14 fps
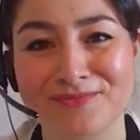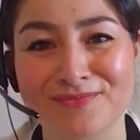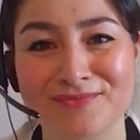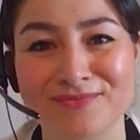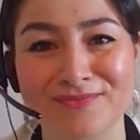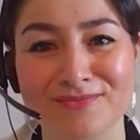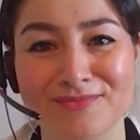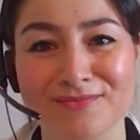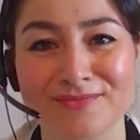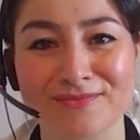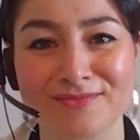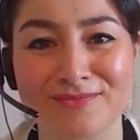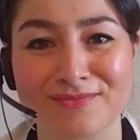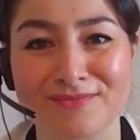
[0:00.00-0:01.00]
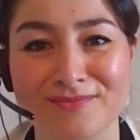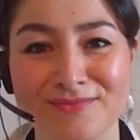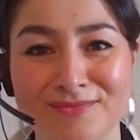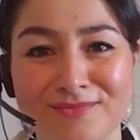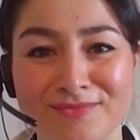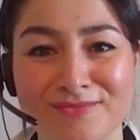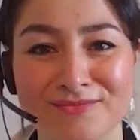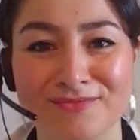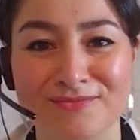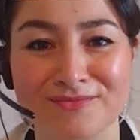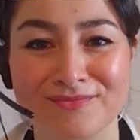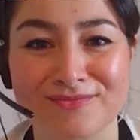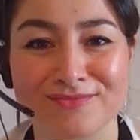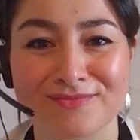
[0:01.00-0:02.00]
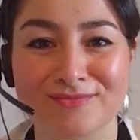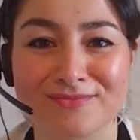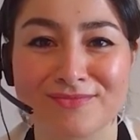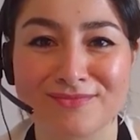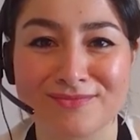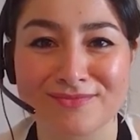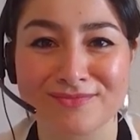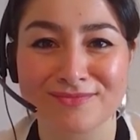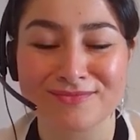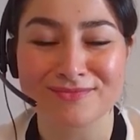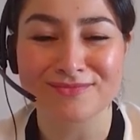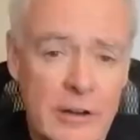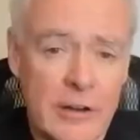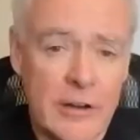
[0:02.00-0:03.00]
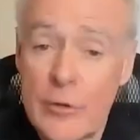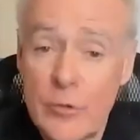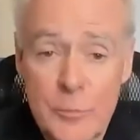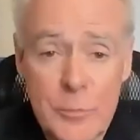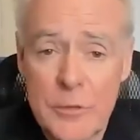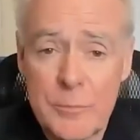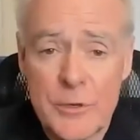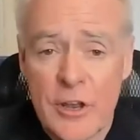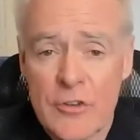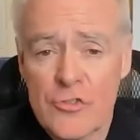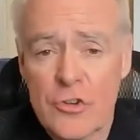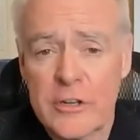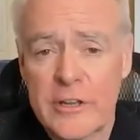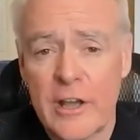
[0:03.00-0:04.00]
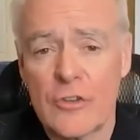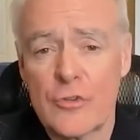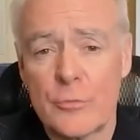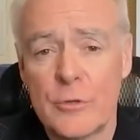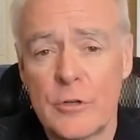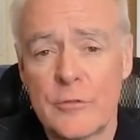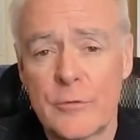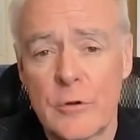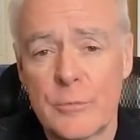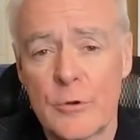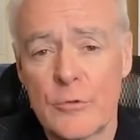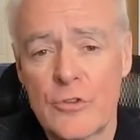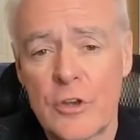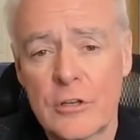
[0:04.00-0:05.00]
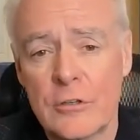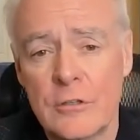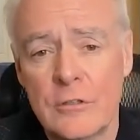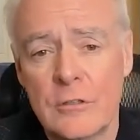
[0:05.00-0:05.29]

Great. We have many local chambers of commerce online. They would be potentially eligible for a project?